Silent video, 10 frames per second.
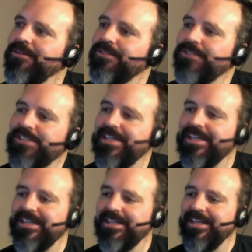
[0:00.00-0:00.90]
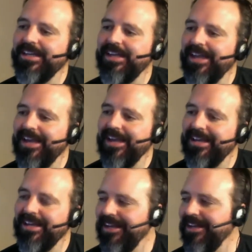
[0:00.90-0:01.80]
just getting
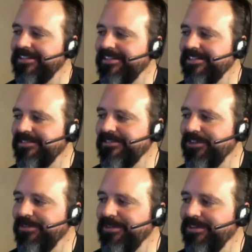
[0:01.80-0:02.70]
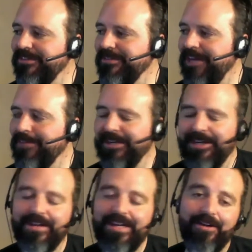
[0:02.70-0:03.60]
an extensive treatment of some topic
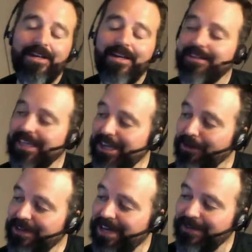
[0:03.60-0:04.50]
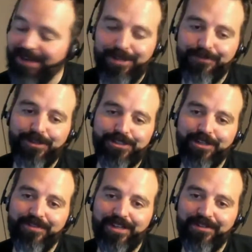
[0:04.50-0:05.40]
area. Now, like, we were talking about
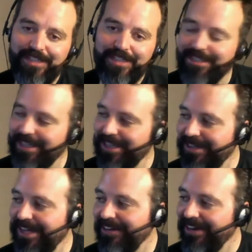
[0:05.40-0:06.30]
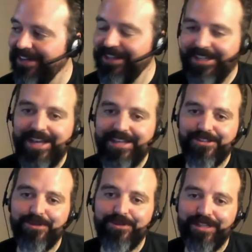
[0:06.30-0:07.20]
diffusion of innovation the other day, right? Like, you can't.
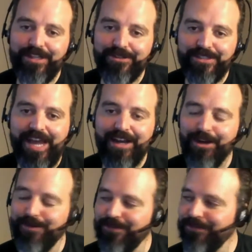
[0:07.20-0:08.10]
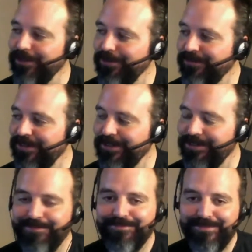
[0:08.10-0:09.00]
There's really no Stack Overflow for
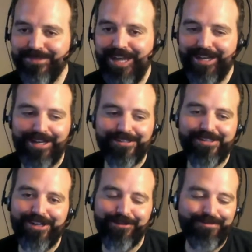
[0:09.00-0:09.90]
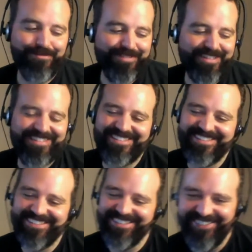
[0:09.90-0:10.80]
that kind of stuff,
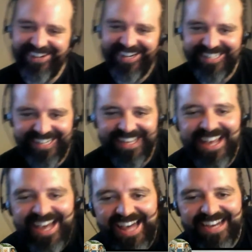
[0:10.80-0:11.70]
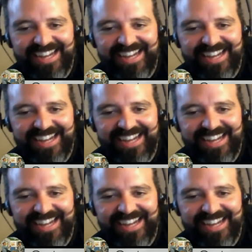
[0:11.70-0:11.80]
right? Like, and